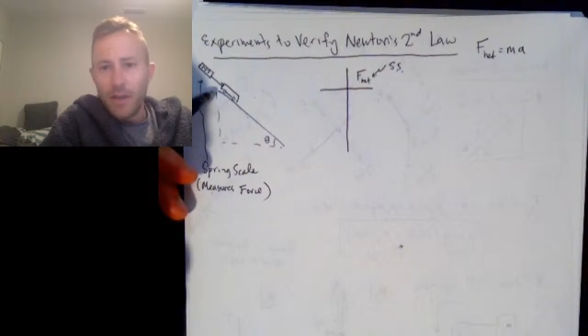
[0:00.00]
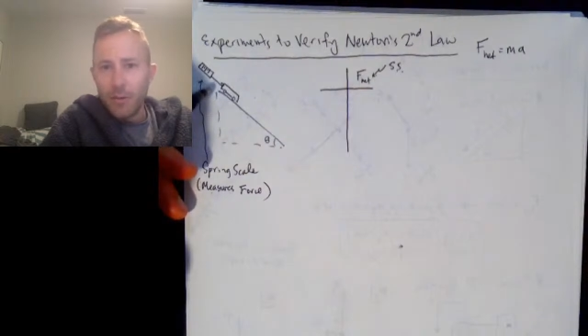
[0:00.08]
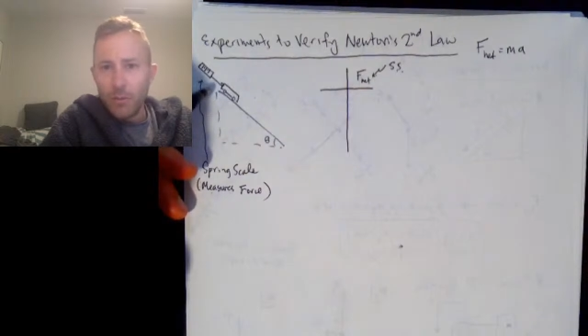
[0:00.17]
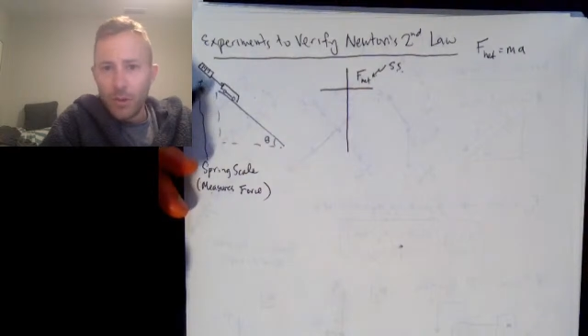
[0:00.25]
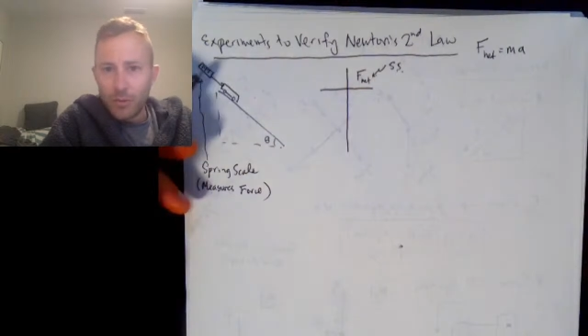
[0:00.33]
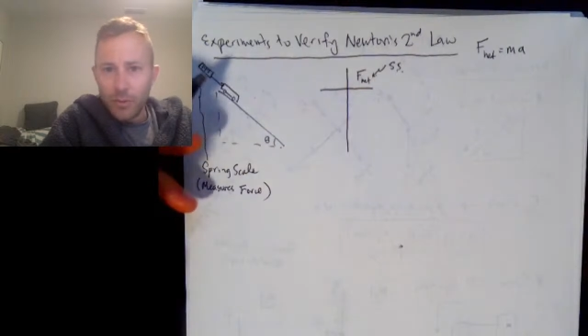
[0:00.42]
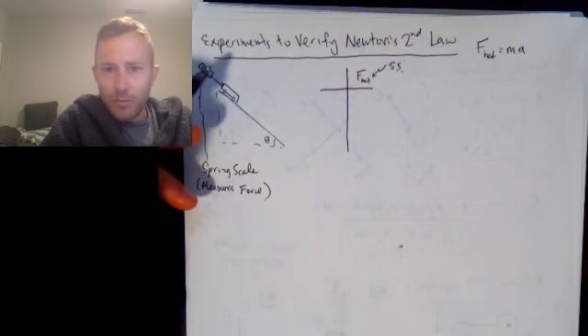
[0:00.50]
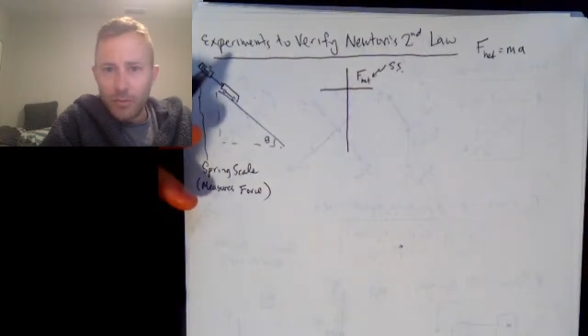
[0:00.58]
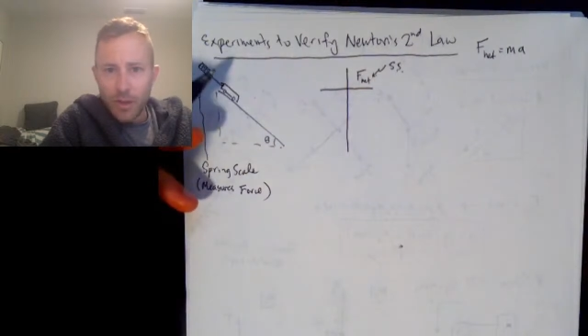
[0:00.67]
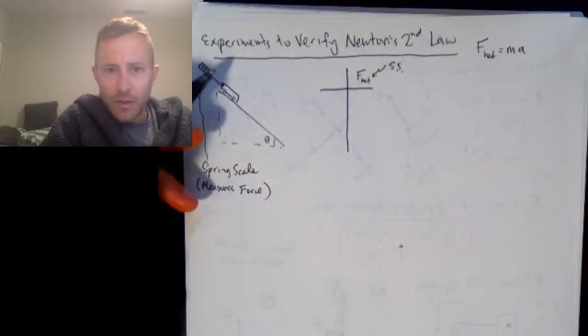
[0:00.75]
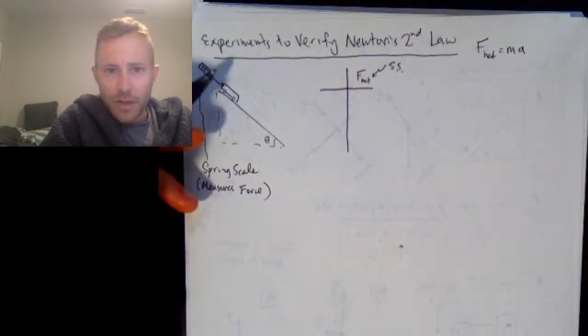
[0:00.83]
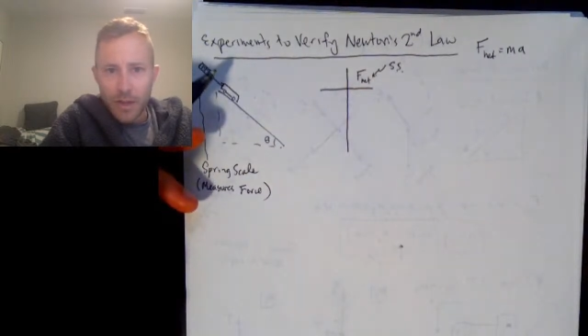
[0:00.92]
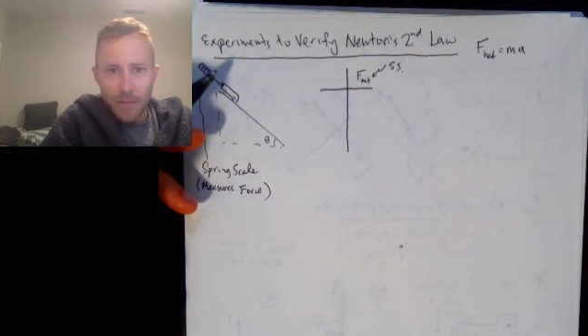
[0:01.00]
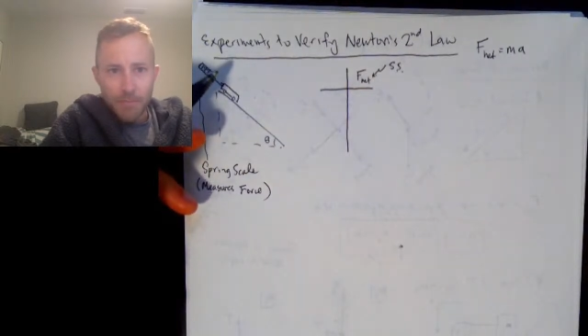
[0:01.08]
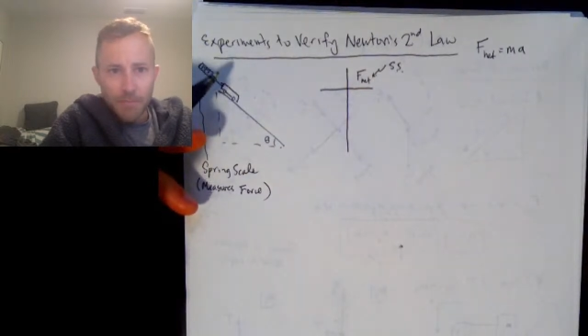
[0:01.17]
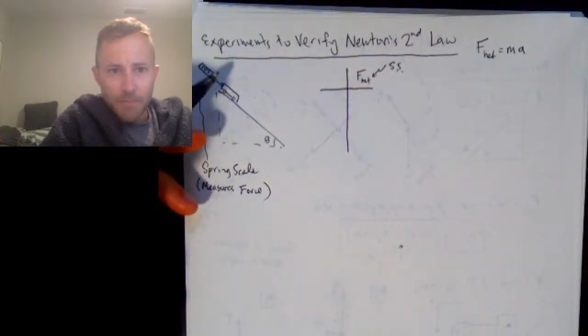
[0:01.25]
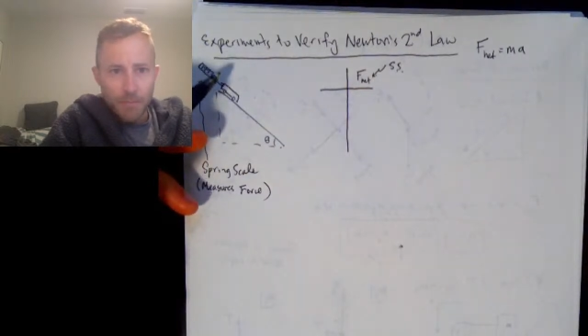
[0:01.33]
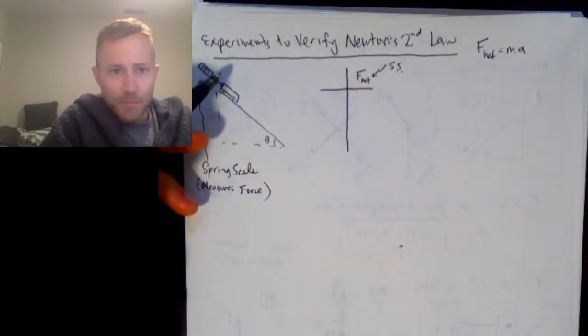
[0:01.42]
then once we've done that,
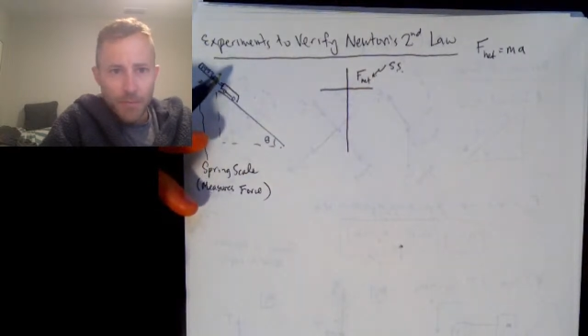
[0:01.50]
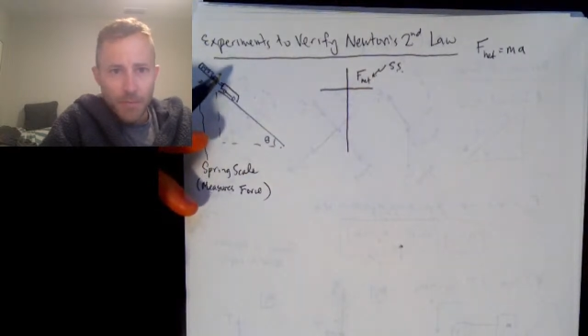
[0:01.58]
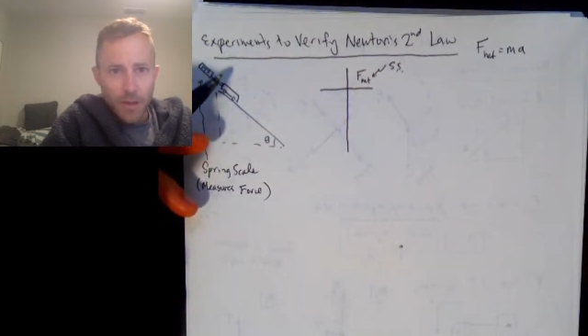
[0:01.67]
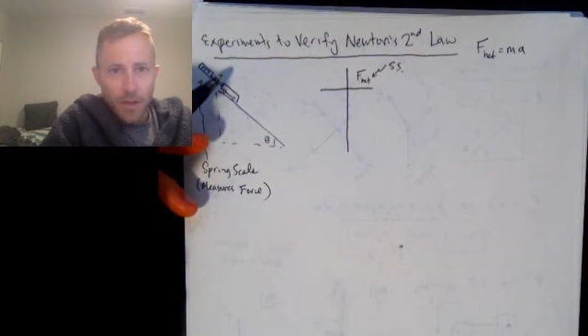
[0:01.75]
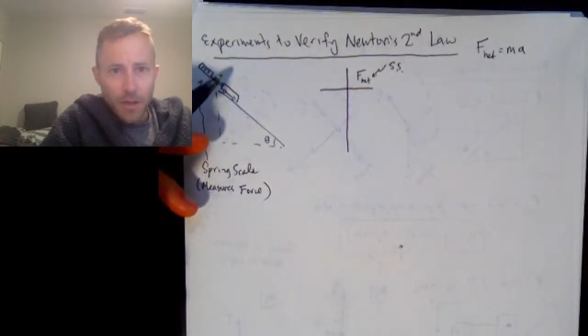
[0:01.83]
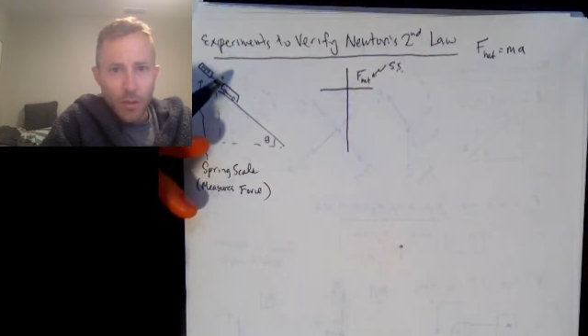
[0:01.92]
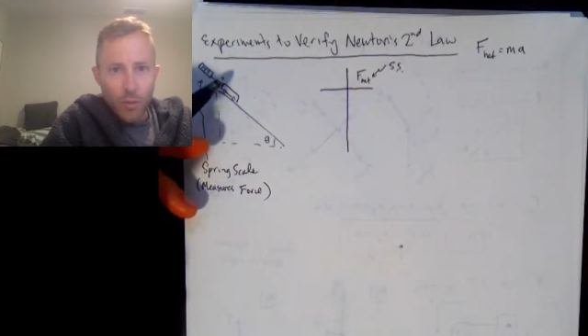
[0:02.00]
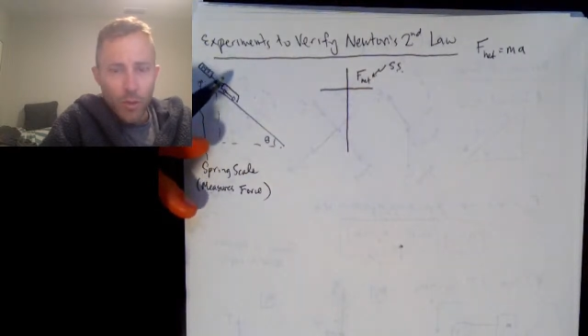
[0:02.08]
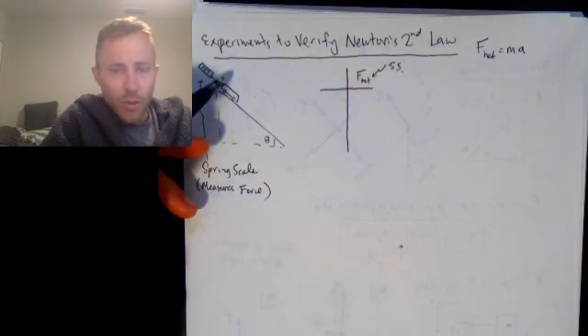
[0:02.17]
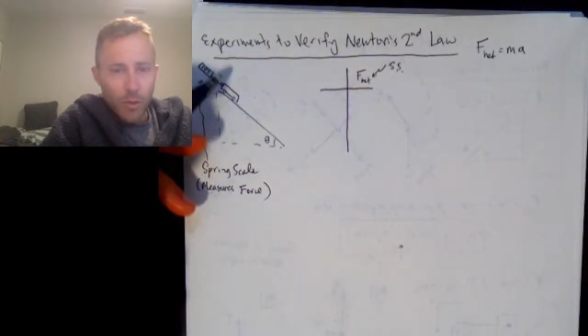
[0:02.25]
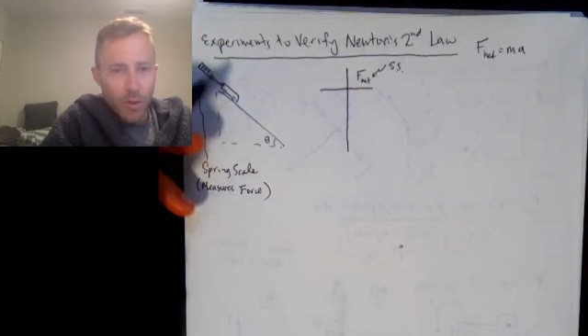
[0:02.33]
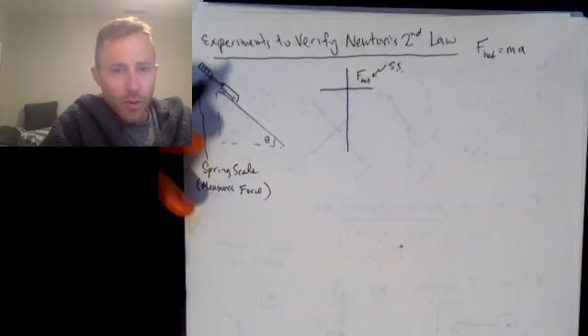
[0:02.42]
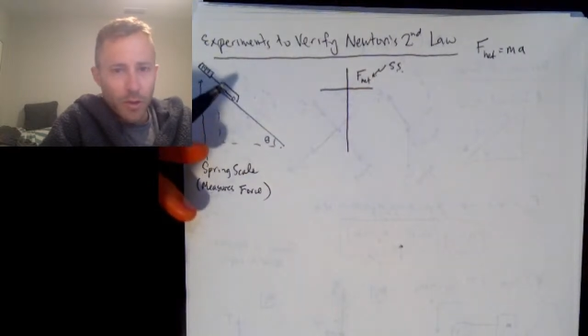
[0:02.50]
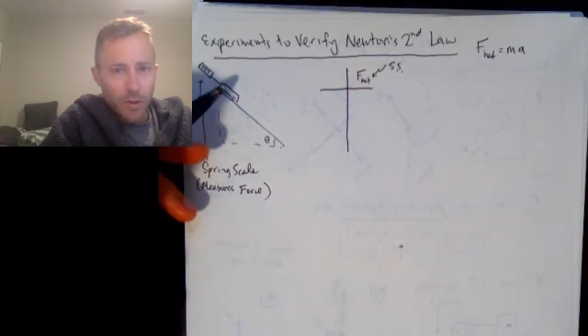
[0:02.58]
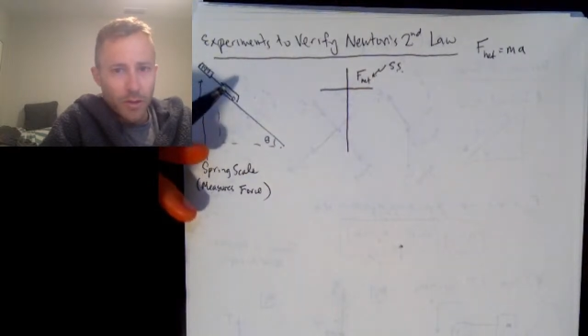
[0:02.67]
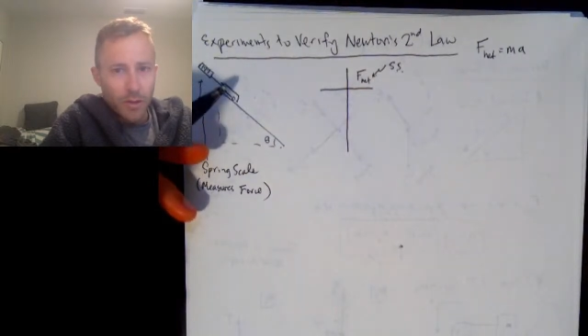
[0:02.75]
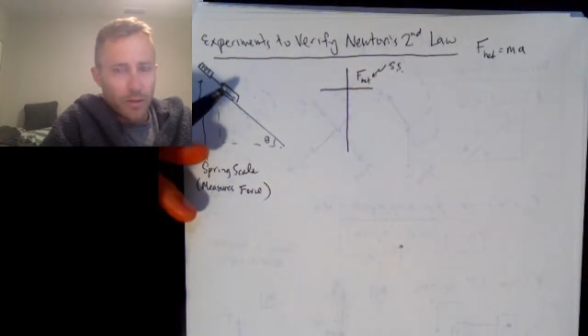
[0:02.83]
we would